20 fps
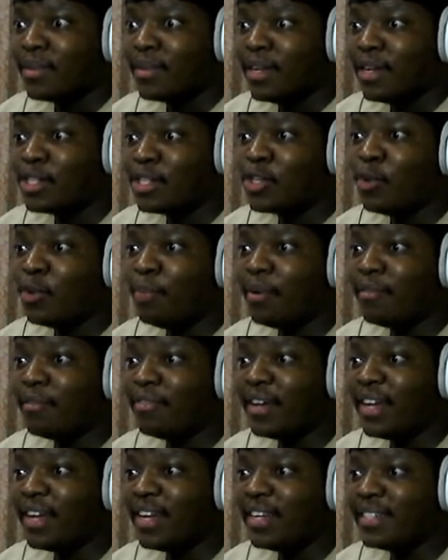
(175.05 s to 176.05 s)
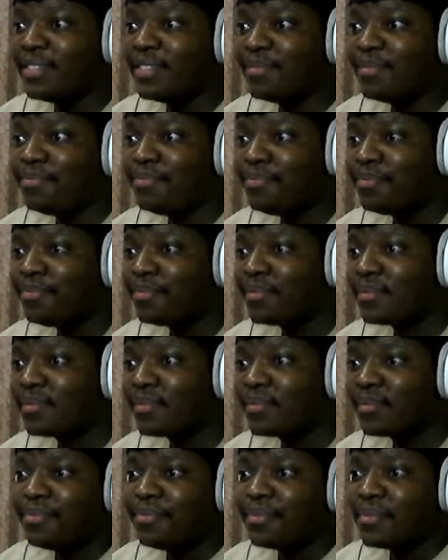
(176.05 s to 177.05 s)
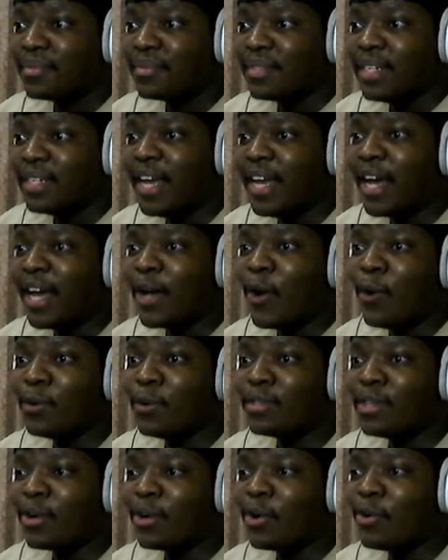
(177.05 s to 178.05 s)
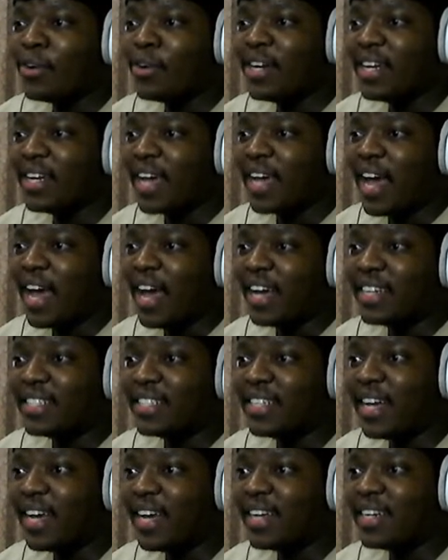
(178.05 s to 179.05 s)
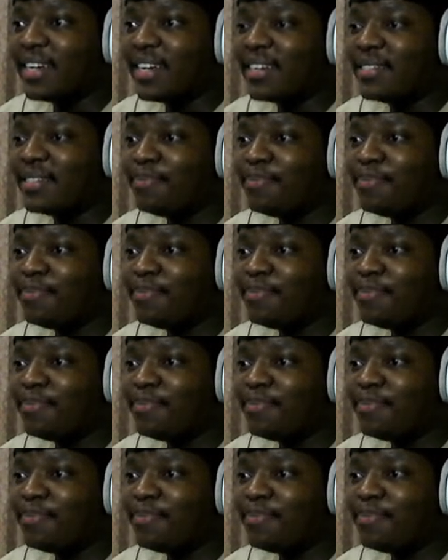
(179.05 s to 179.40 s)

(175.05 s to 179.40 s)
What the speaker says: Super villain. There goes the Gorilla Gang, dead.